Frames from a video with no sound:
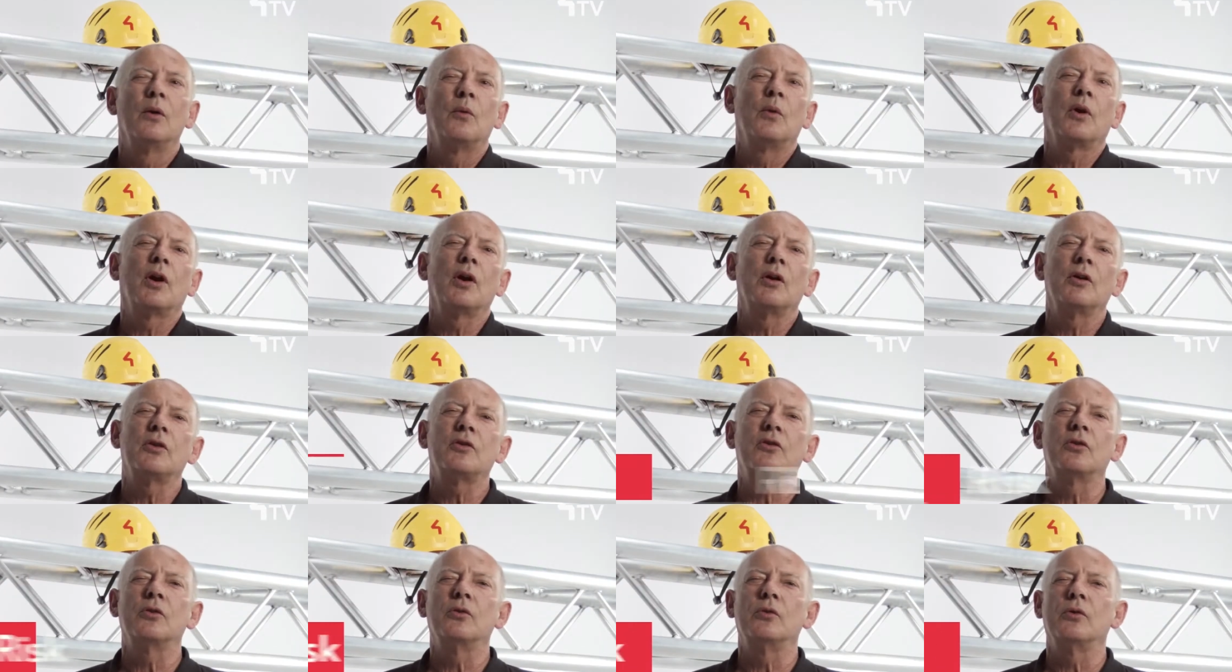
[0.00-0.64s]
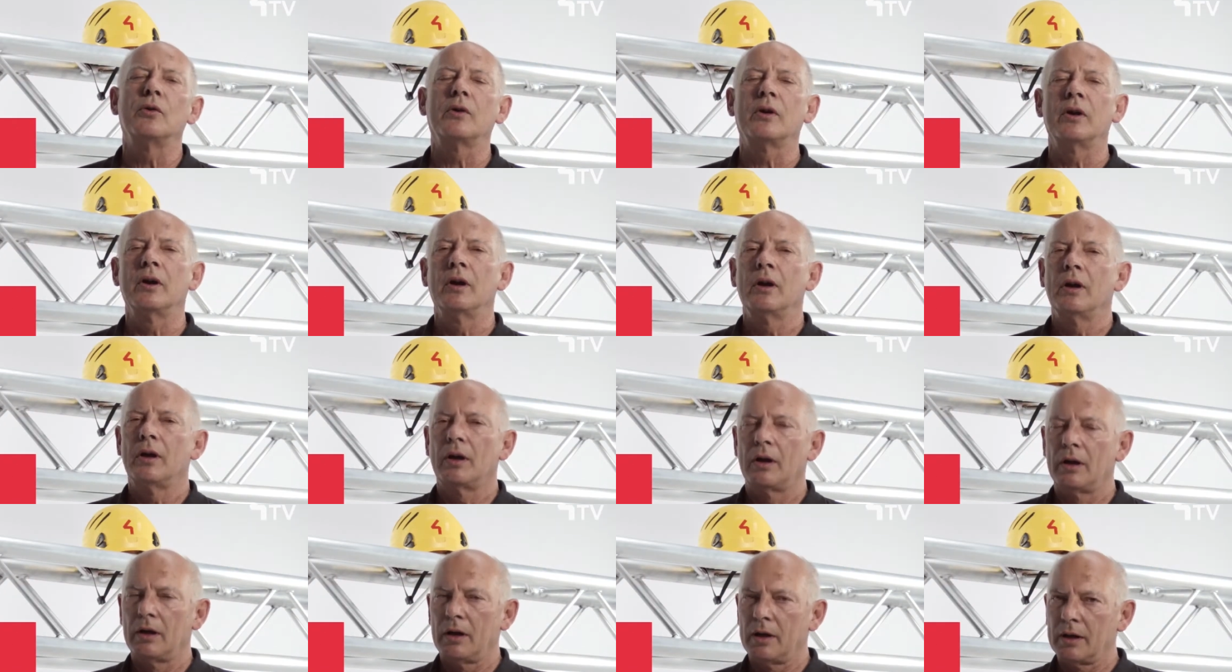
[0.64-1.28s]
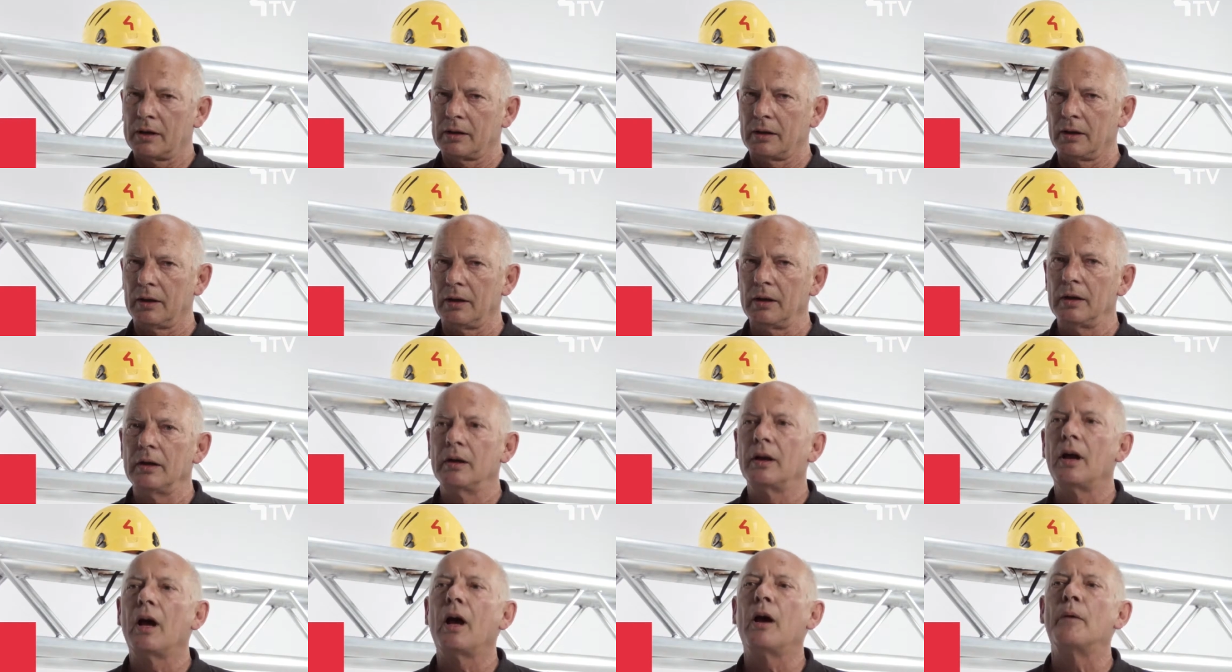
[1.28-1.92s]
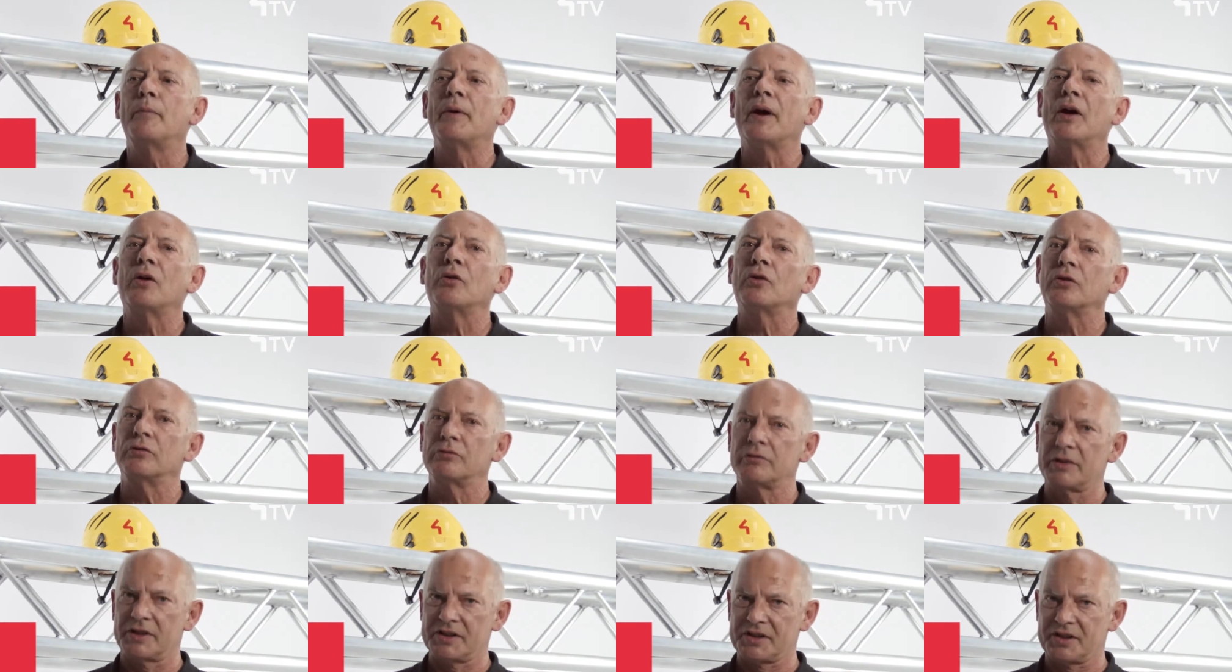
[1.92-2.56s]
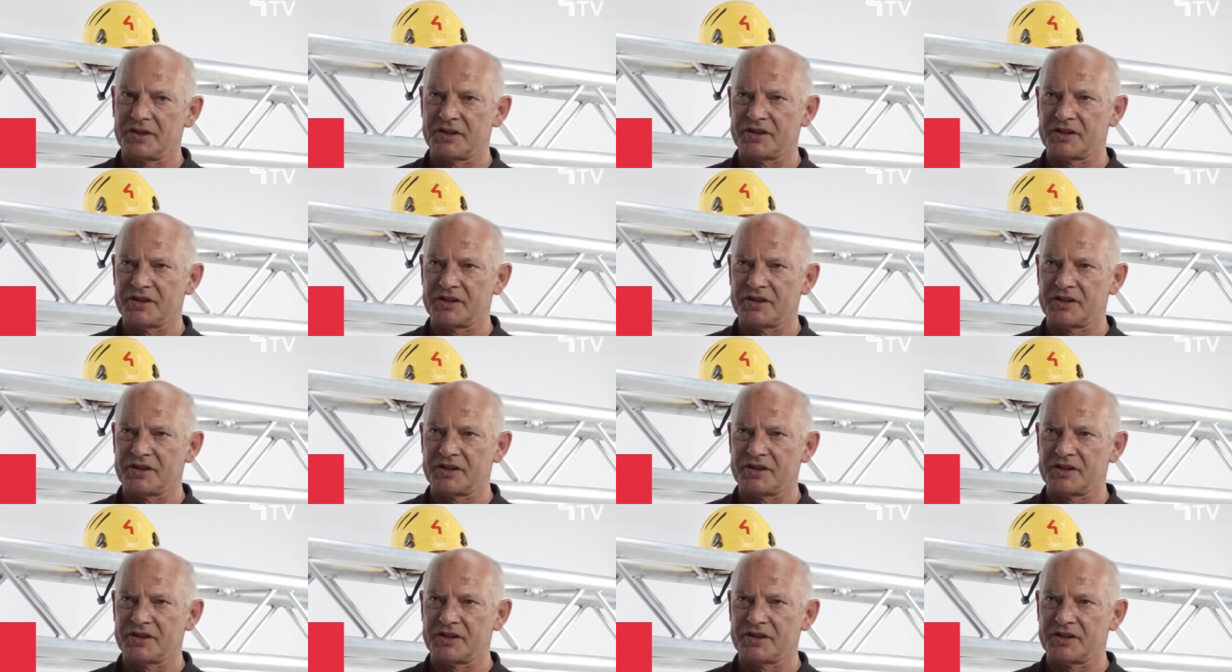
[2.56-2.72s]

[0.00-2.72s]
We're going to talk a little about risk